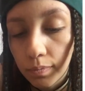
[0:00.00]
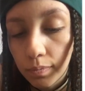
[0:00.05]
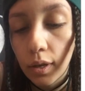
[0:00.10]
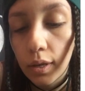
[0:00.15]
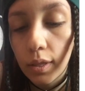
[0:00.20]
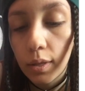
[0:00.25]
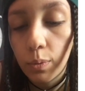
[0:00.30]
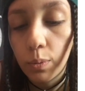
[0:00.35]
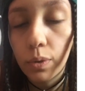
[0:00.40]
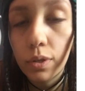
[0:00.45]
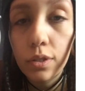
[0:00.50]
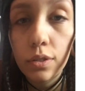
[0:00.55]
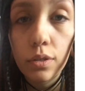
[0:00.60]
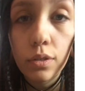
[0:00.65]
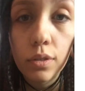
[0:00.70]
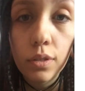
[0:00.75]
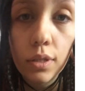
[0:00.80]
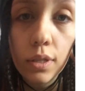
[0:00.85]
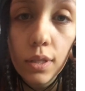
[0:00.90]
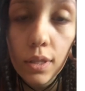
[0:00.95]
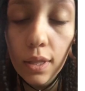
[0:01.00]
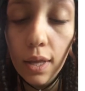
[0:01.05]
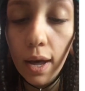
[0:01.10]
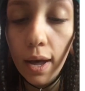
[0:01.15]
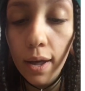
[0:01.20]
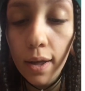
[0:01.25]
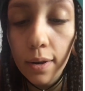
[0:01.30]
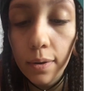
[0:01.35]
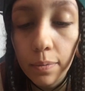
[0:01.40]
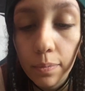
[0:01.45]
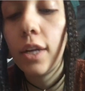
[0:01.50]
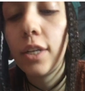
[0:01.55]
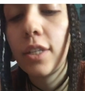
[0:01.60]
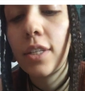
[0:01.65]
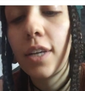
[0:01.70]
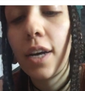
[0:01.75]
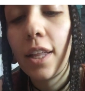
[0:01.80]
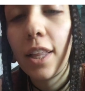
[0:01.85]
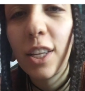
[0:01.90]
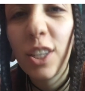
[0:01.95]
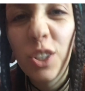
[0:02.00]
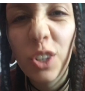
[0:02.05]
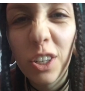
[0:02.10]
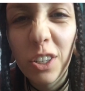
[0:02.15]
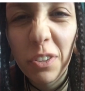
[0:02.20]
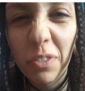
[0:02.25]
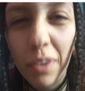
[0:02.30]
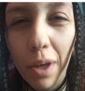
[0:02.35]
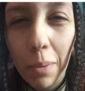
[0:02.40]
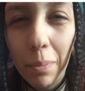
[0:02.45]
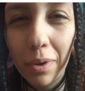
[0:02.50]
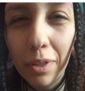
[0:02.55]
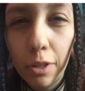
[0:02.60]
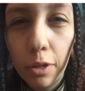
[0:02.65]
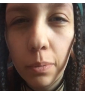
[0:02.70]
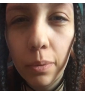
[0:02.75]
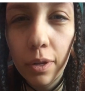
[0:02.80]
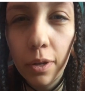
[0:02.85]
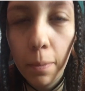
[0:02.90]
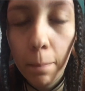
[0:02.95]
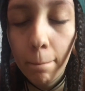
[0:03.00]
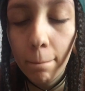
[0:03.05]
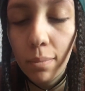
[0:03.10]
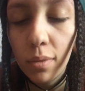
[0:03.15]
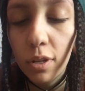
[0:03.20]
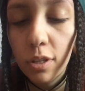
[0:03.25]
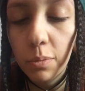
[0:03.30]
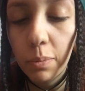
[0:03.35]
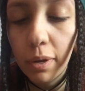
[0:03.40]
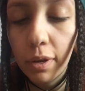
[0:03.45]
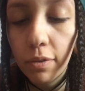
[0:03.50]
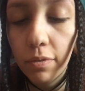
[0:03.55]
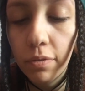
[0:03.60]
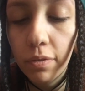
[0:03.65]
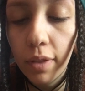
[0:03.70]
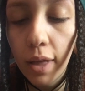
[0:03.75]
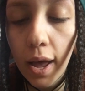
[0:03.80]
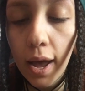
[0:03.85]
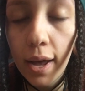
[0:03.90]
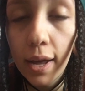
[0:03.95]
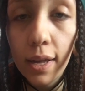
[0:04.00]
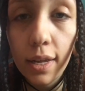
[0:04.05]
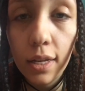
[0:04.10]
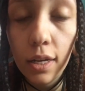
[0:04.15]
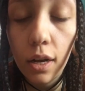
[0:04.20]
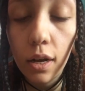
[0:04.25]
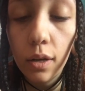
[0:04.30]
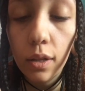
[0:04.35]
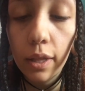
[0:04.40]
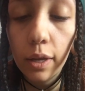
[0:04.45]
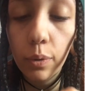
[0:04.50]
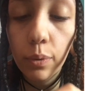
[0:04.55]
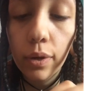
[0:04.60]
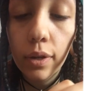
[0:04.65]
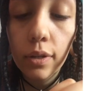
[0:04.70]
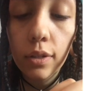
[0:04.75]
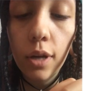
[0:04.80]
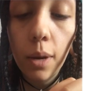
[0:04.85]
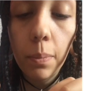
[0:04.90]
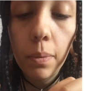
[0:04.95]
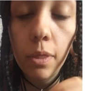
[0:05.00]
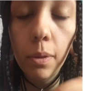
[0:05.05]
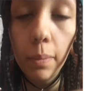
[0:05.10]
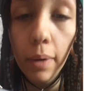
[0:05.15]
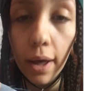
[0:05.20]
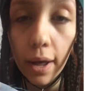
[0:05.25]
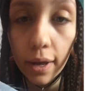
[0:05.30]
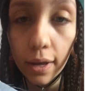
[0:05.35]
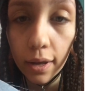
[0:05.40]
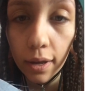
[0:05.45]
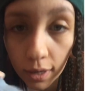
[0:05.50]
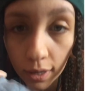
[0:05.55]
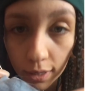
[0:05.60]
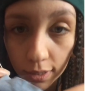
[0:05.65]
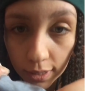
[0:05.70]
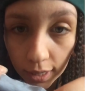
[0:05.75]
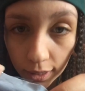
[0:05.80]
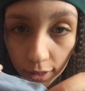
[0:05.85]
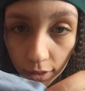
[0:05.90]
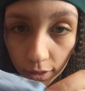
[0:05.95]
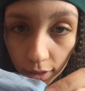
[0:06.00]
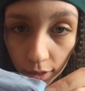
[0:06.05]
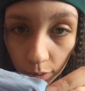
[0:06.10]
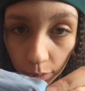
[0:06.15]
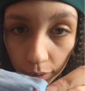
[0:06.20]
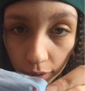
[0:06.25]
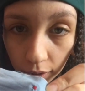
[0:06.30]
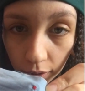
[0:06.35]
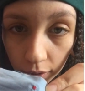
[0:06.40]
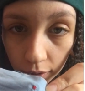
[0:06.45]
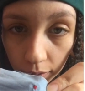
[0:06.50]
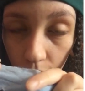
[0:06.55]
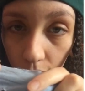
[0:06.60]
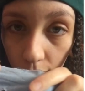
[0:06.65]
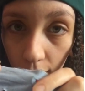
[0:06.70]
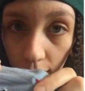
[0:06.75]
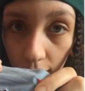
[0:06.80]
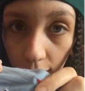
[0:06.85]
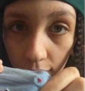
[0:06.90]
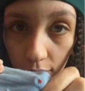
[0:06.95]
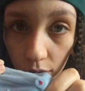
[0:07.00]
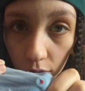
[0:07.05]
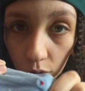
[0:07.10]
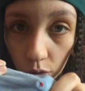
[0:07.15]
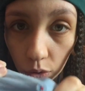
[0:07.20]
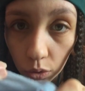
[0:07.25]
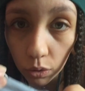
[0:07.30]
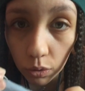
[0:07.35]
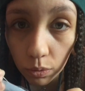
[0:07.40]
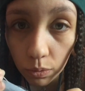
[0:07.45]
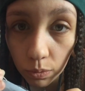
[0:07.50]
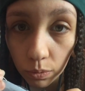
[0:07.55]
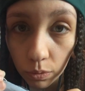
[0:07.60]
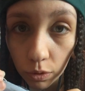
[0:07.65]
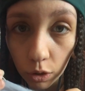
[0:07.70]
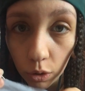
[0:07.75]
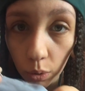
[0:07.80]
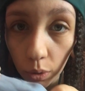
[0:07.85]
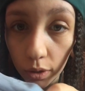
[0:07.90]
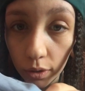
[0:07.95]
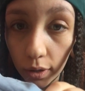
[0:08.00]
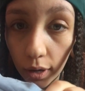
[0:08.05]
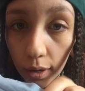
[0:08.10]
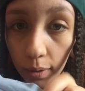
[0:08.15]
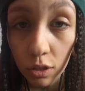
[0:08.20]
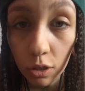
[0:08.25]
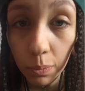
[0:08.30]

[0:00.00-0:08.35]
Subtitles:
And then once you did that, I just kind of stretch the fabric a little bit to make it flat and not wrinkled up in the back, because that could get wrinkly, and that's not cool. You don't want that.